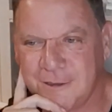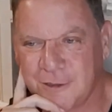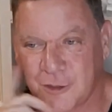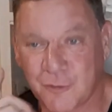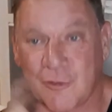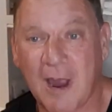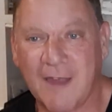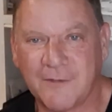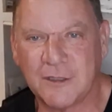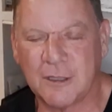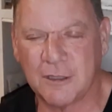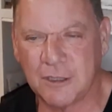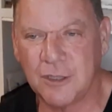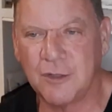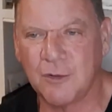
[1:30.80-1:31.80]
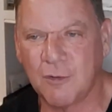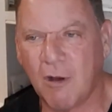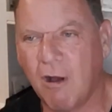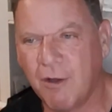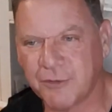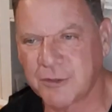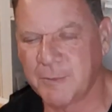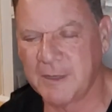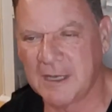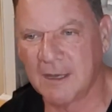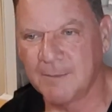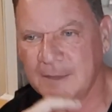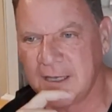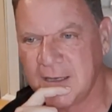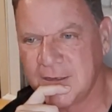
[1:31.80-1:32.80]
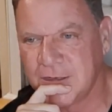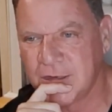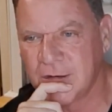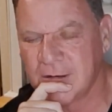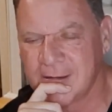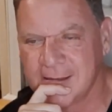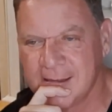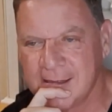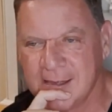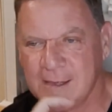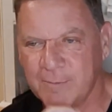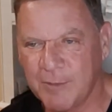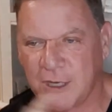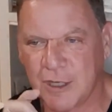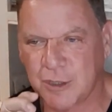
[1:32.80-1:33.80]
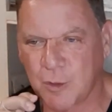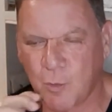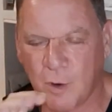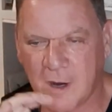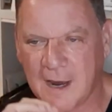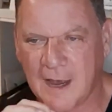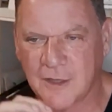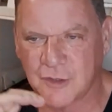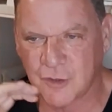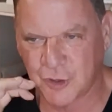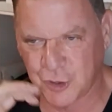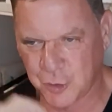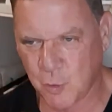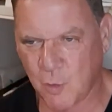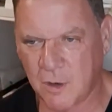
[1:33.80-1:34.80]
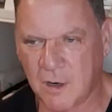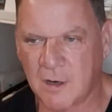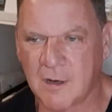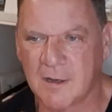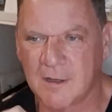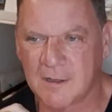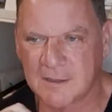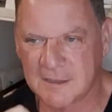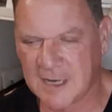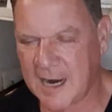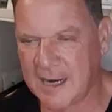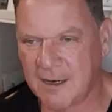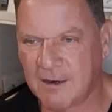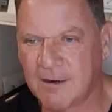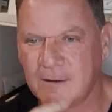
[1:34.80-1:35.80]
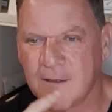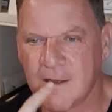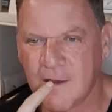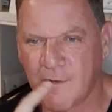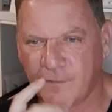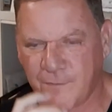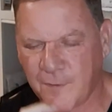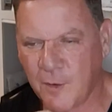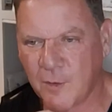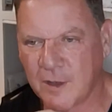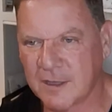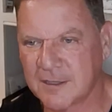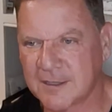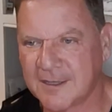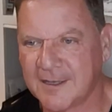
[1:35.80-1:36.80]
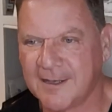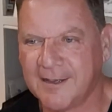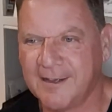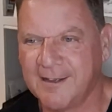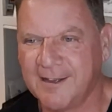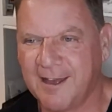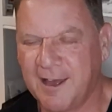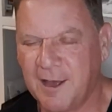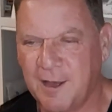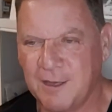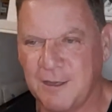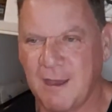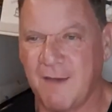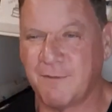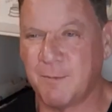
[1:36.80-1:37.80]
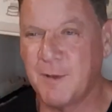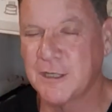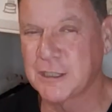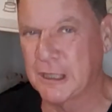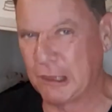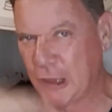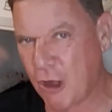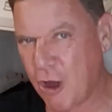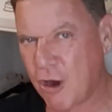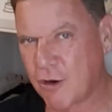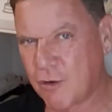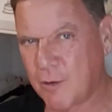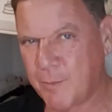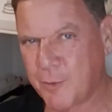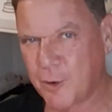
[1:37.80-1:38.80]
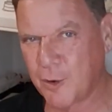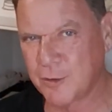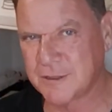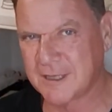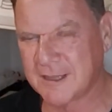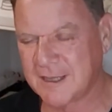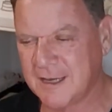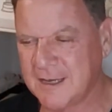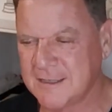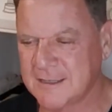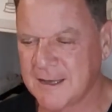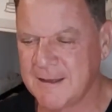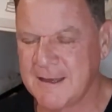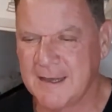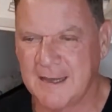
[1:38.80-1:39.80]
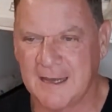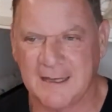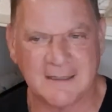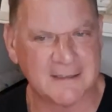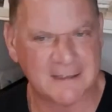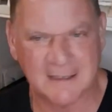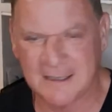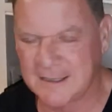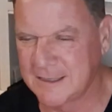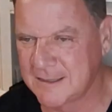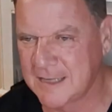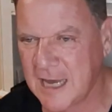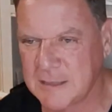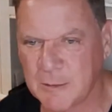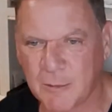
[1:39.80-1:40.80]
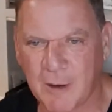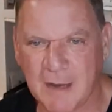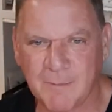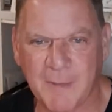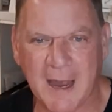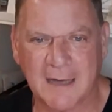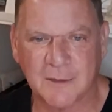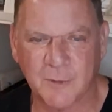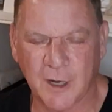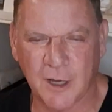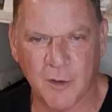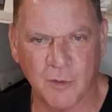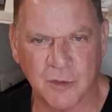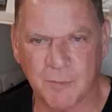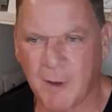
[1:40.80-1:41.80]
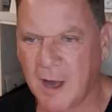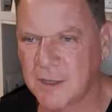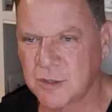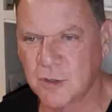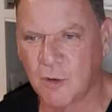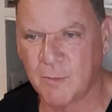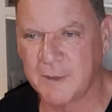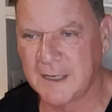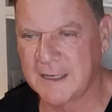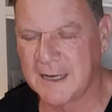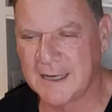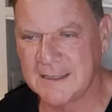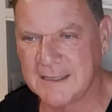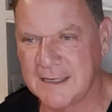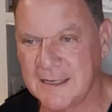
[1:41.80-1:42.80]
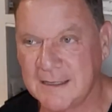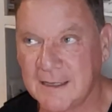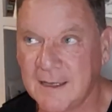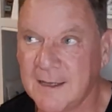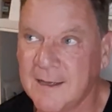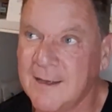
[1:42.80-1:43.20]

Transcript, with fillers: you're striving to do also become easier because your workouts are shorter, tighter, focused. Uh, you have a much longer approach to things. It takes me right back to what Coach Mon told me in nineteen